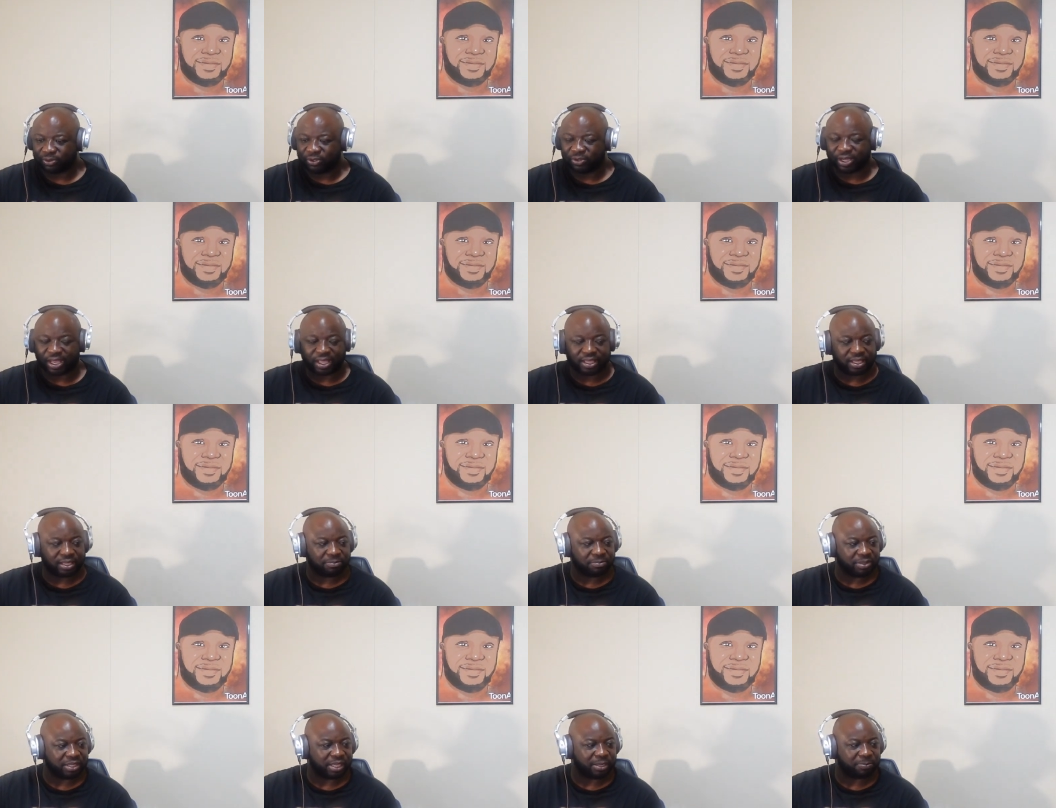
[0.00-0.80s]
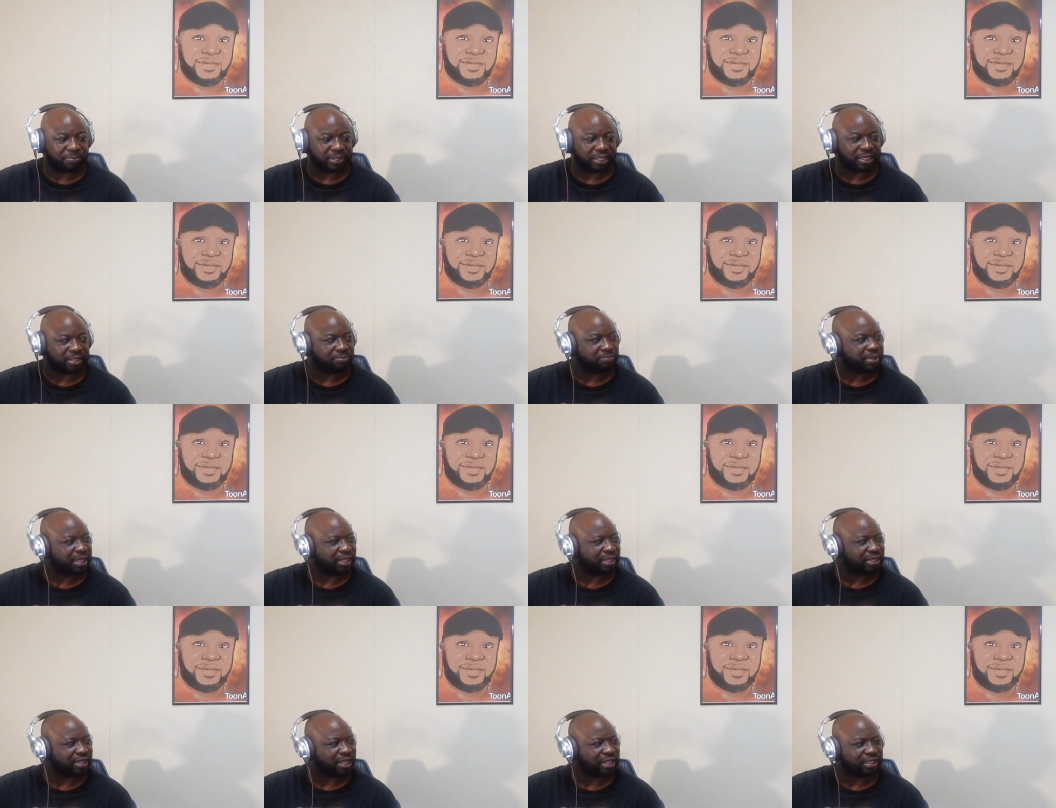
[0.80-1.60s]
Speaker 1: You got NBA players,
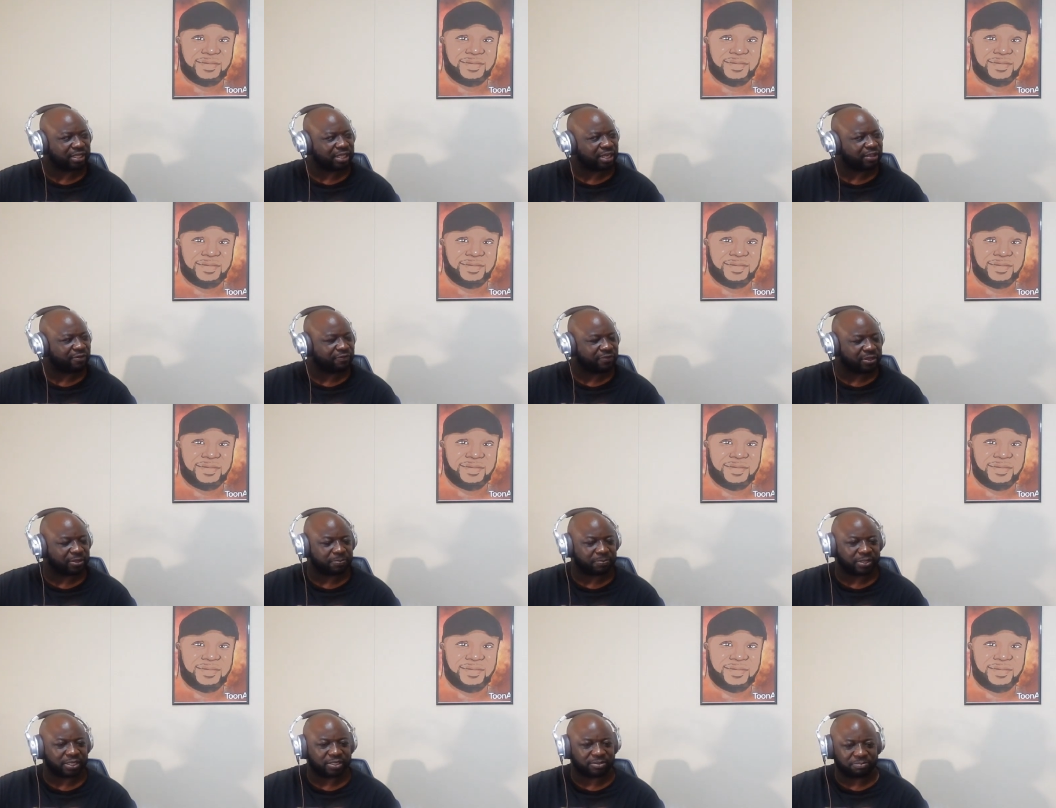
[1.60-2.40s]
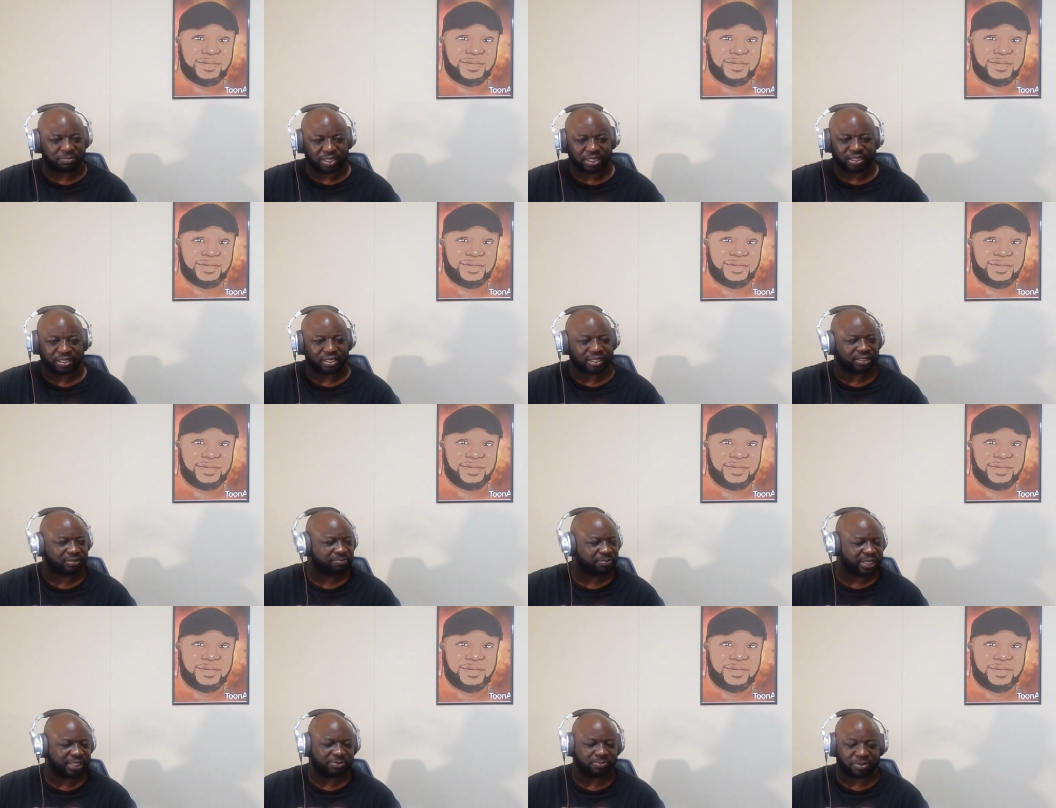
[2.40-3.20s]
million dollars, NFL players, million dollars,
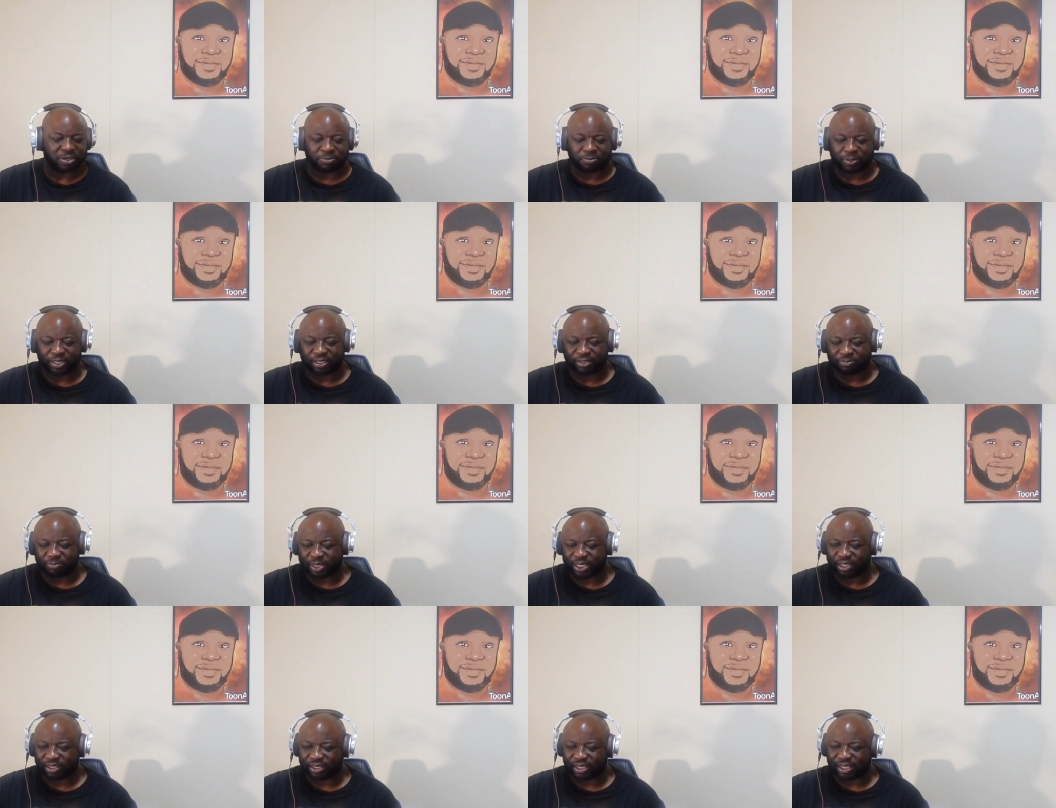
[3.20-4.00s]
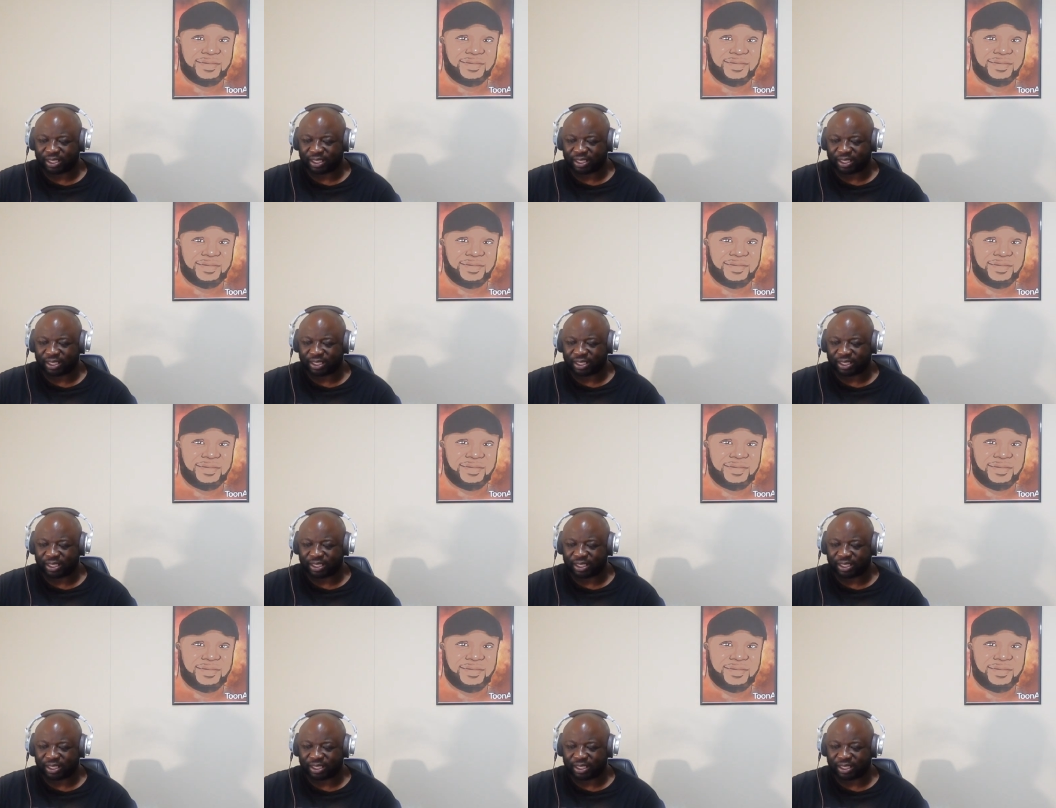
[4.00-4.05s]
baseball players, million